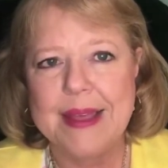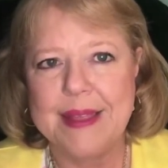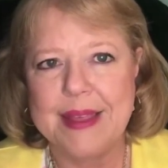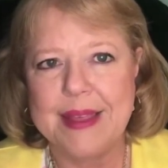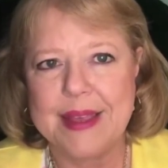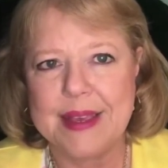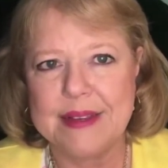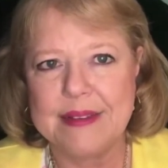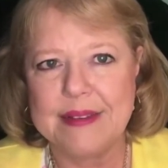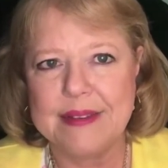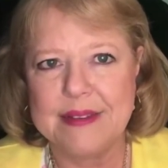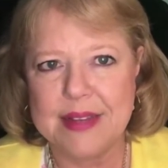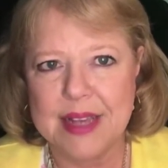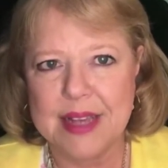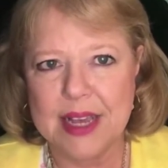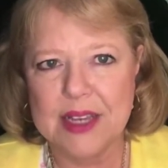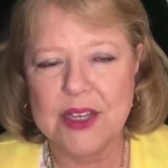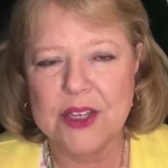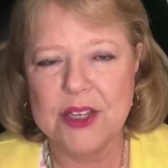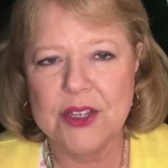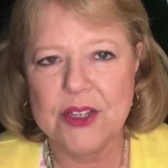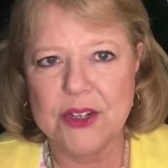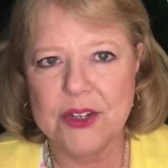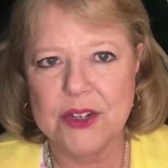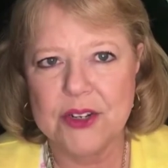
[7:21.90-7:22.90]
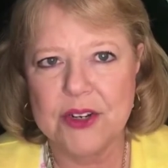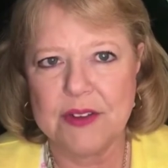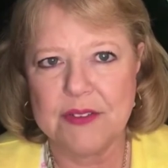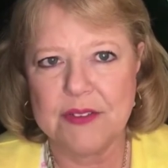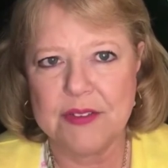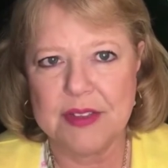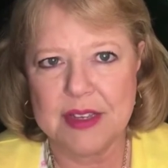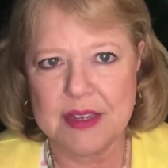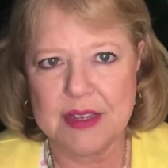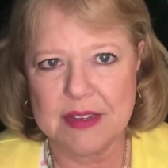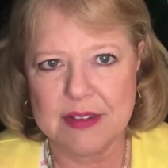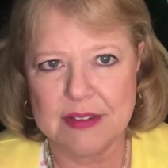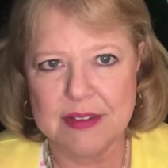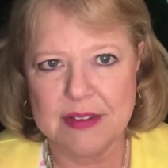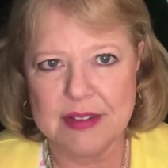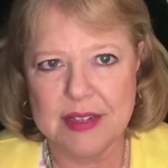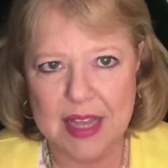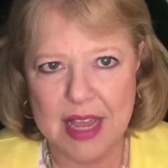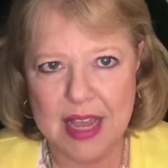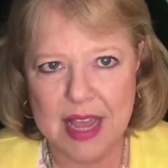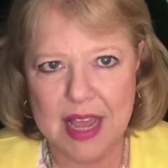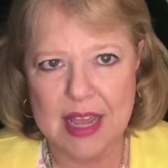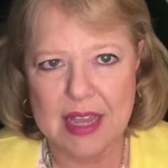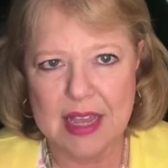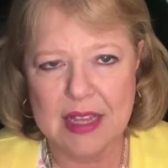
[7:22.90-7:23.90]
The executor of the
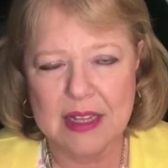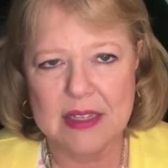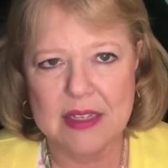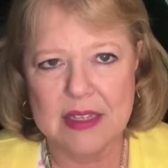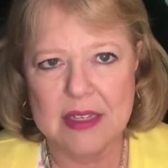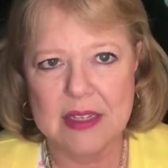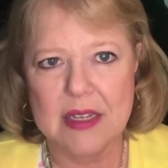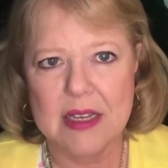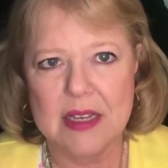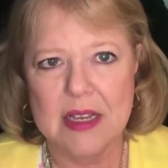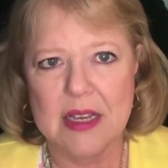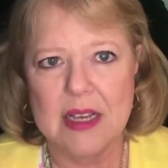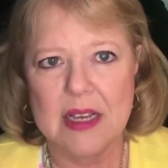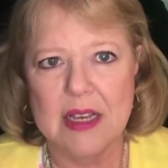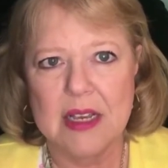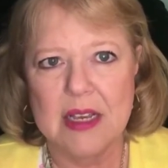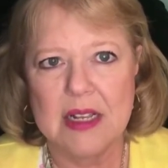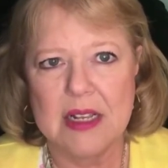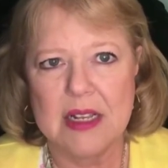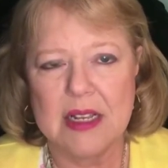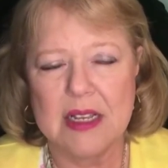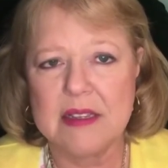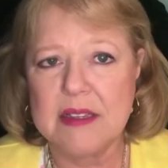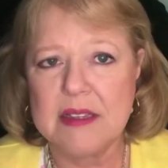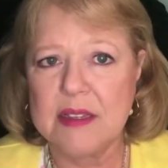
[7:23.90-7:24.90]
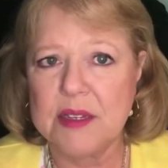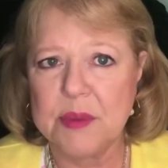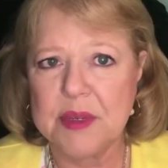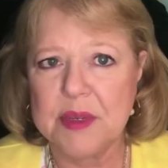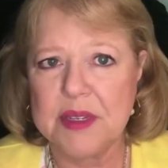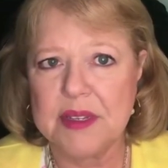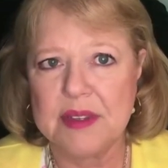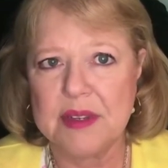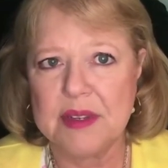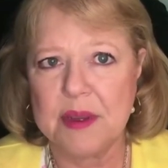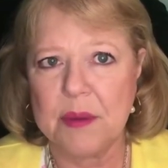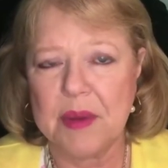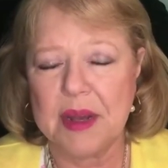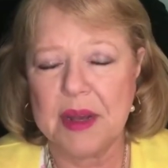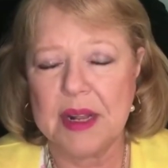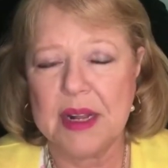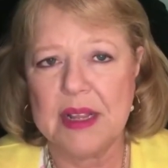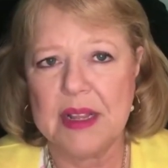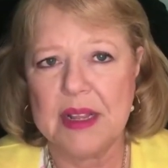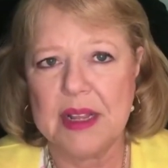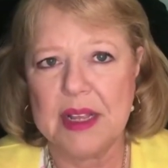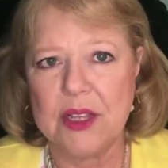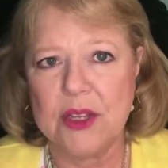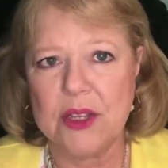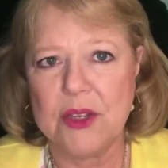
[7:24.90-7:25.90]
estate needs to be
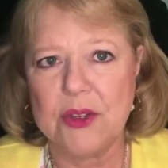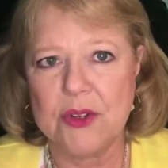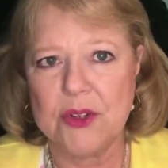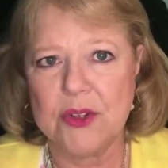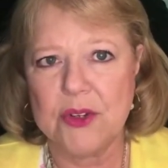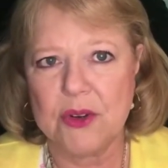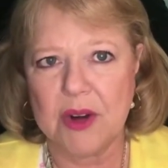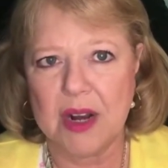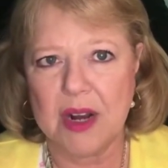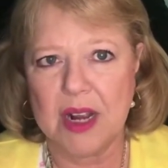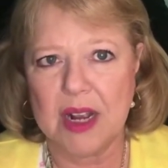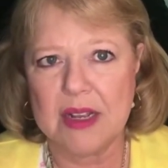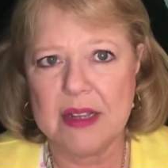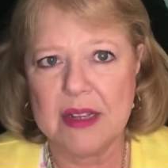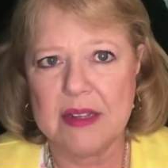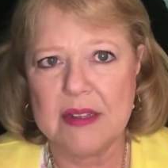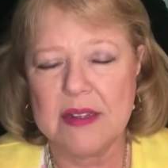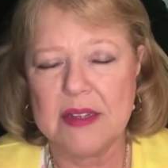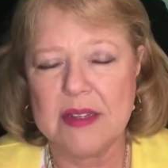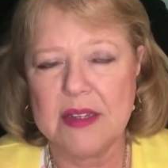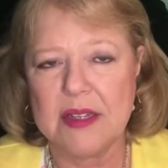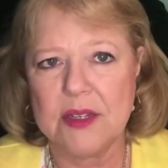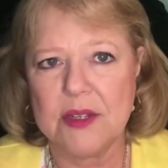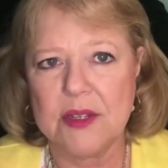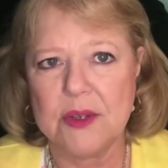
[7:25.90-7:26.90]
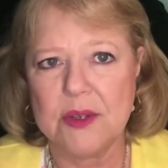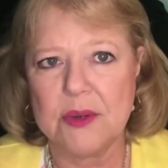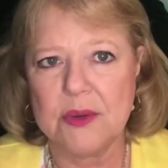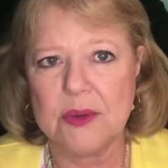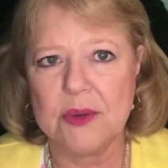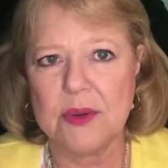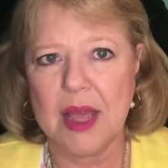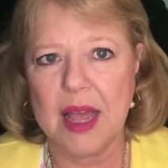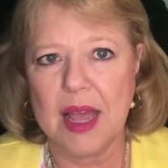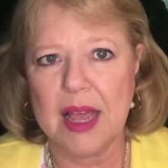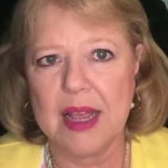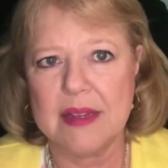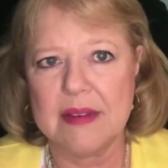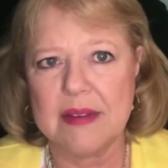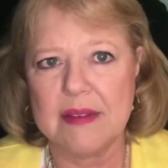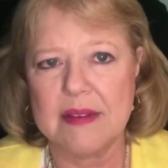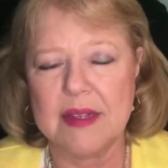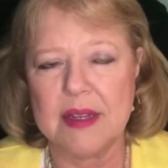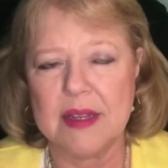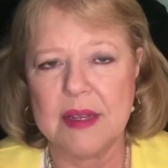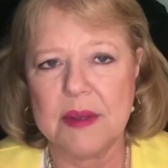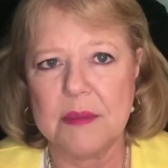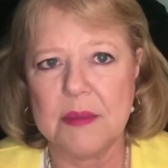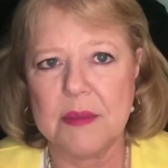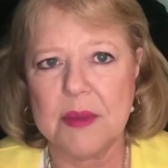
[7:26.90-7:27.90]
somebody that you trust who has
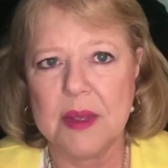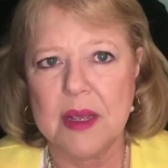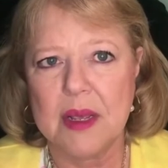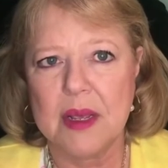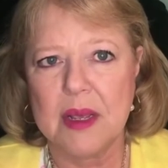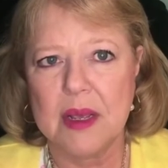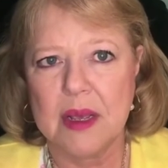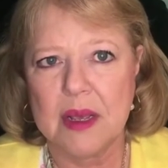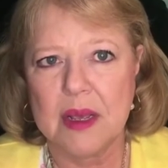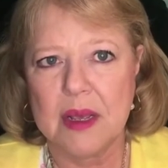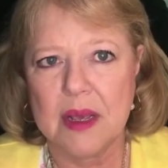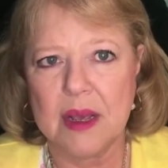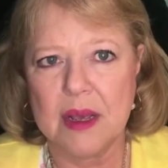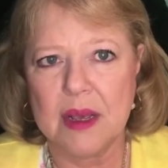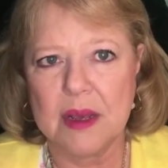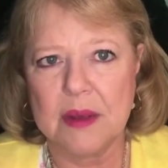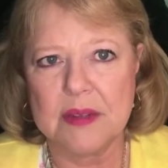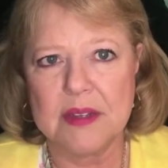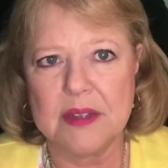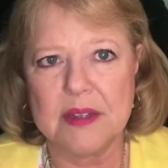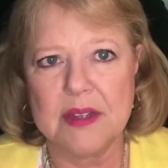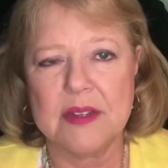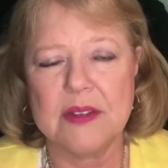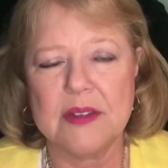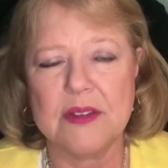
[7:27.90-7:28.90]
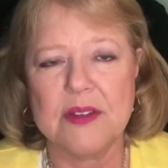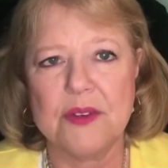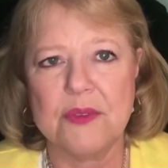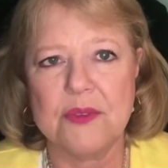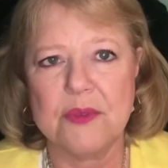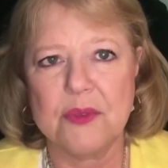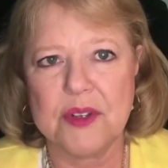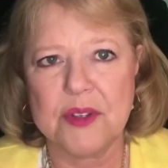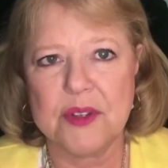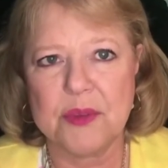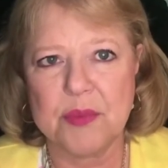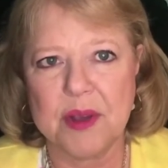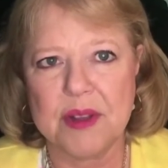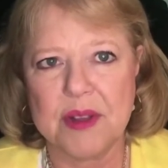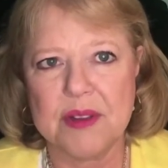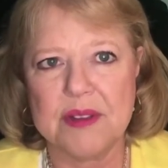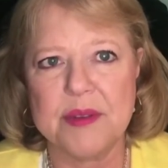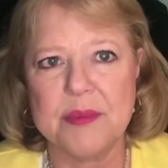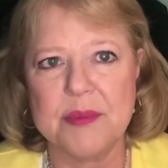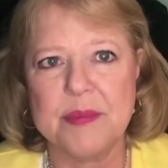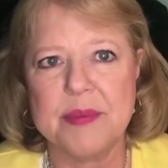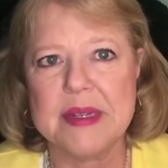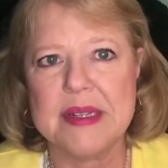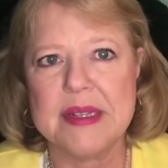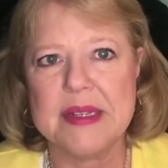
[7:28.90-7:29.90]
some sense of
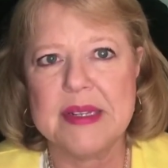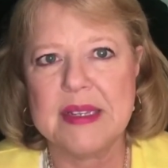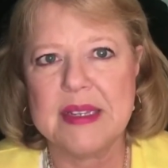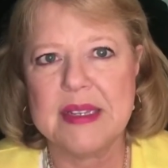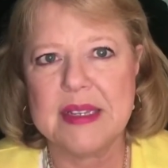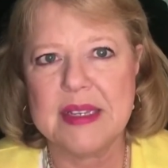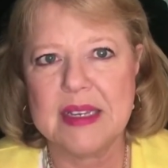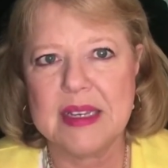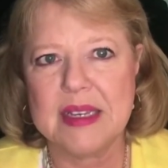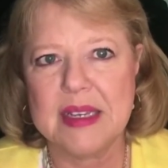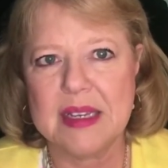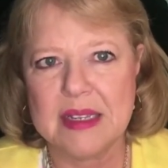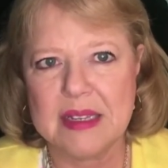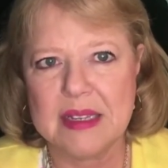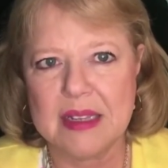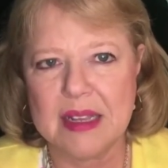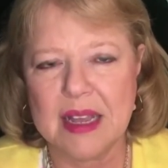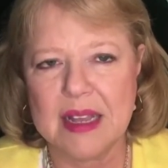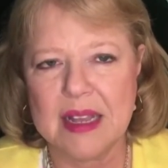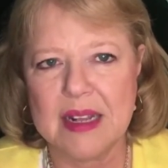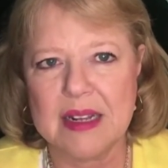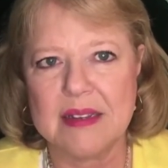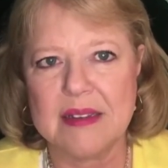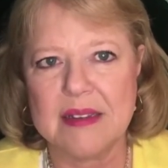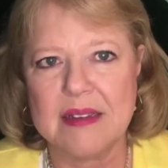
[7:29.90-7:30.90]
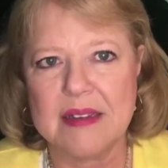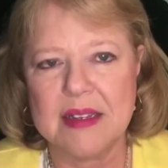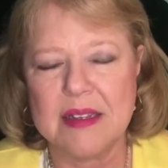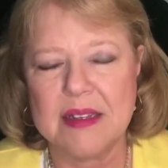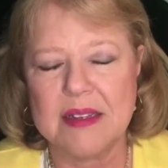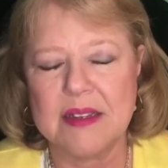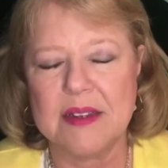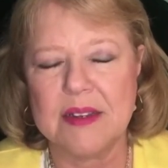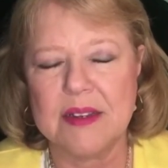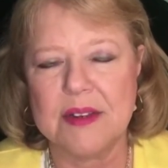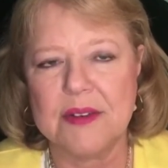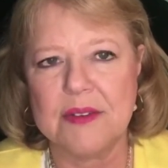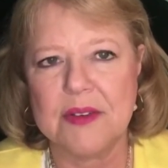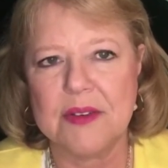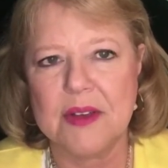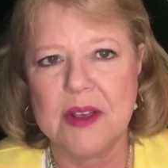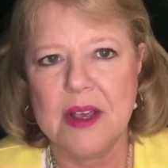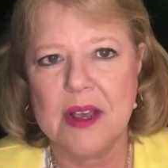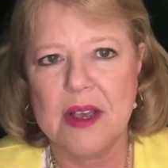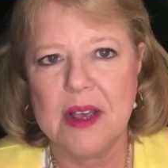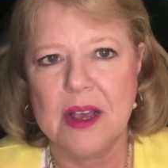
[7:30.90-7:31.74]
responsibility and a sense of